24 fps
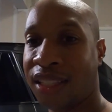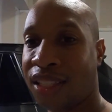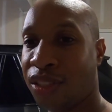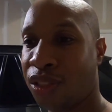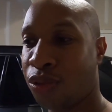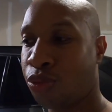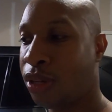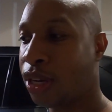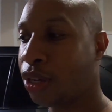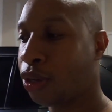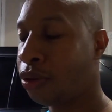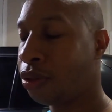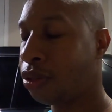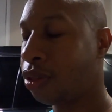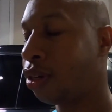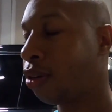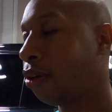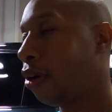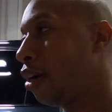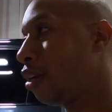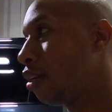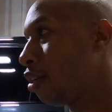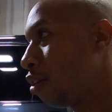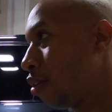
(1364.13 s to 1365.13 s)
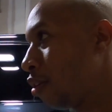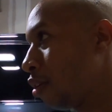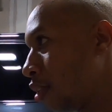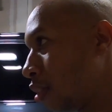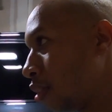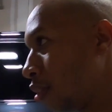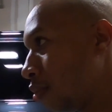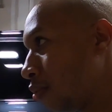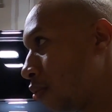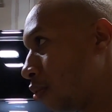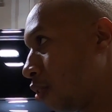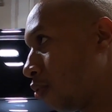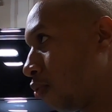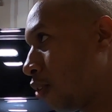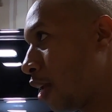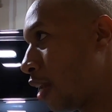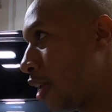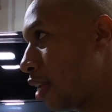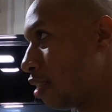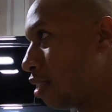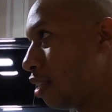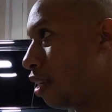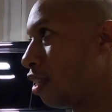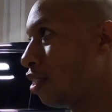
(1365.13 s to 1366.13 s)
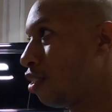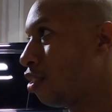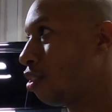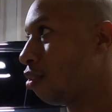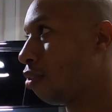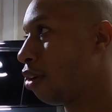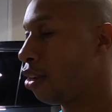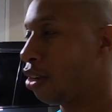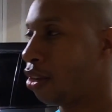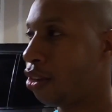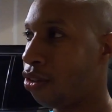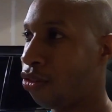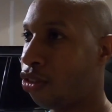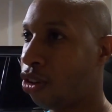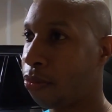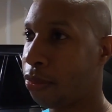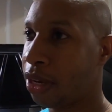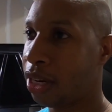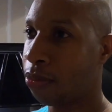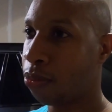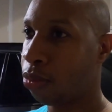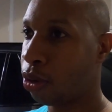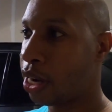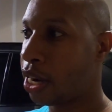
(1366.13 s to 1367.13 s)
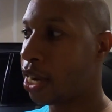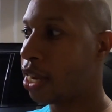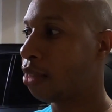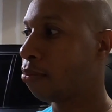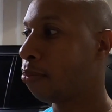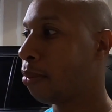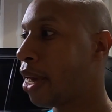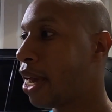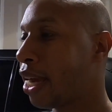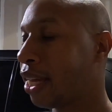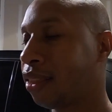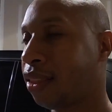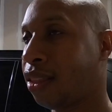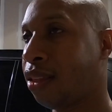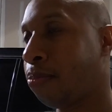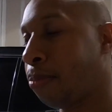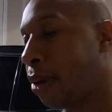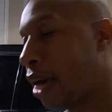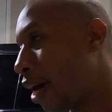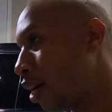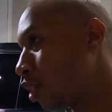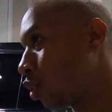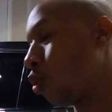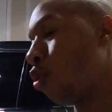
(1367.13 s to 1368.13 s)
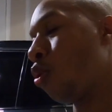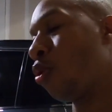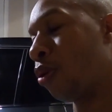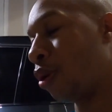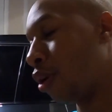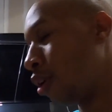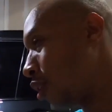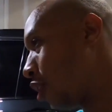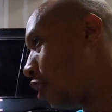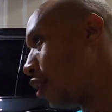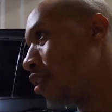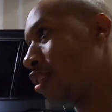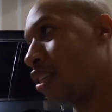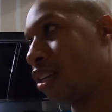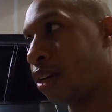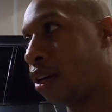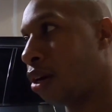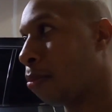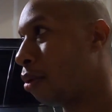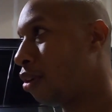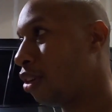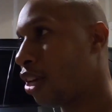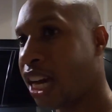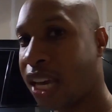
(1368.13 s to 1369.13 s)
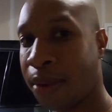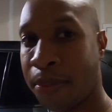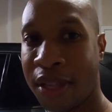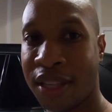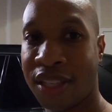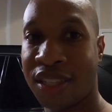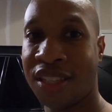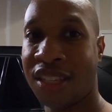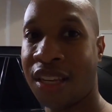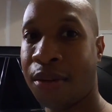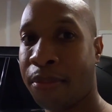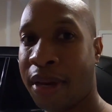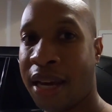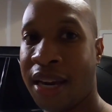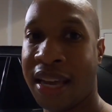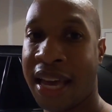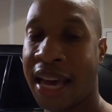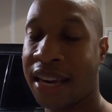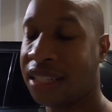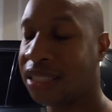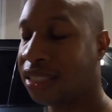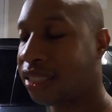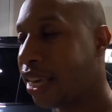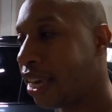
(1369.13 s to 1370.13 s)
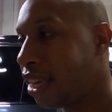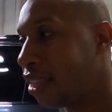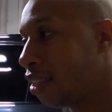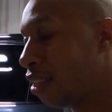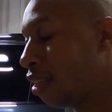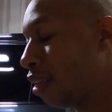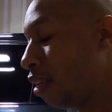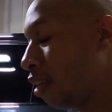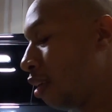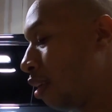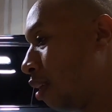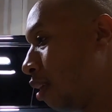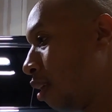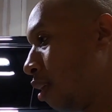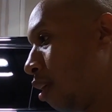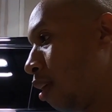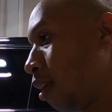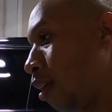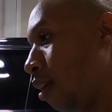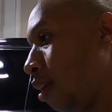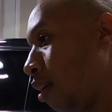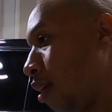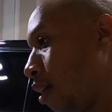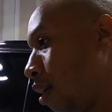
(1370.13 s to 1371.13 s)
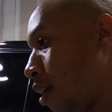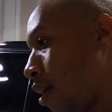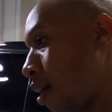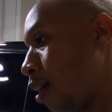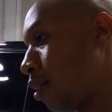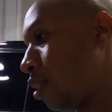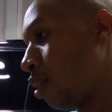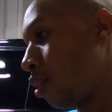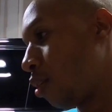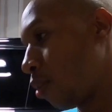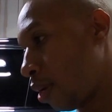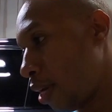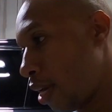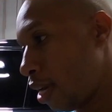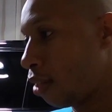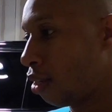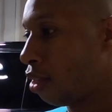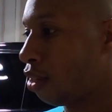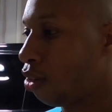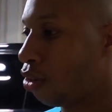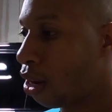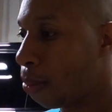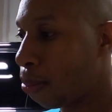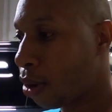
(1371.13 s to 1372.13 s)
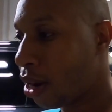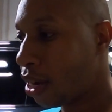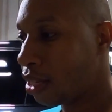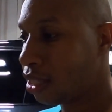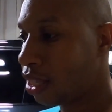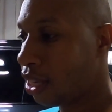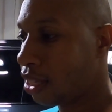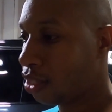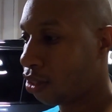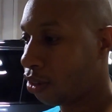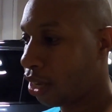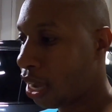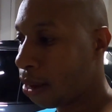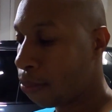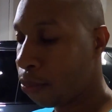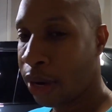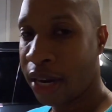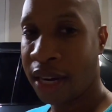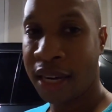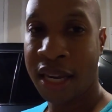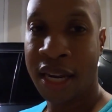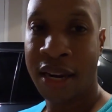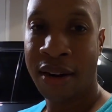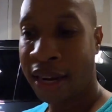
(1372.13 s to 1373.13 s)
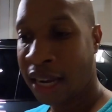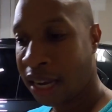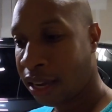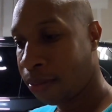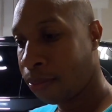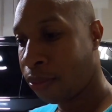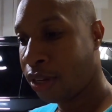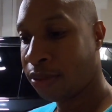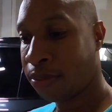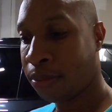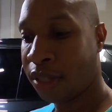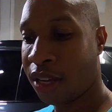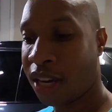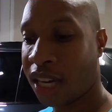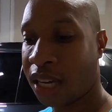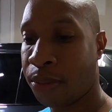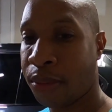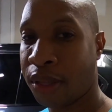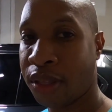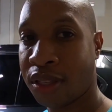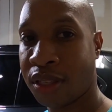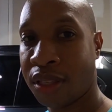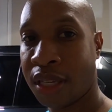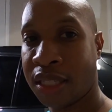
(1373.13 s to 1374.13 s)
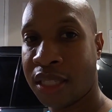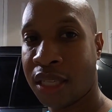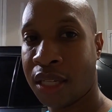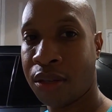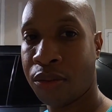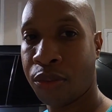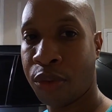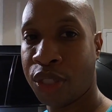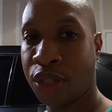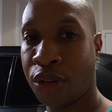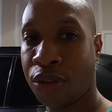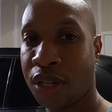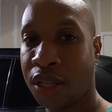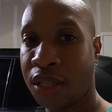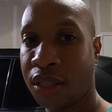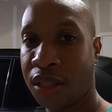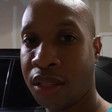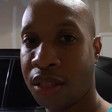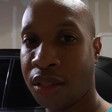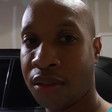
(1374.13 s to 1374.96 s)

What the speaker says: This was when I was going to the credit union for financing. So the credit union wanted me to bring back the buyer's order and all these other couple of documents, and I'm buying it out of state. I said, okay, and then during the process, okay, I'm ready, here I am, here's my documents. And they said, we sold it.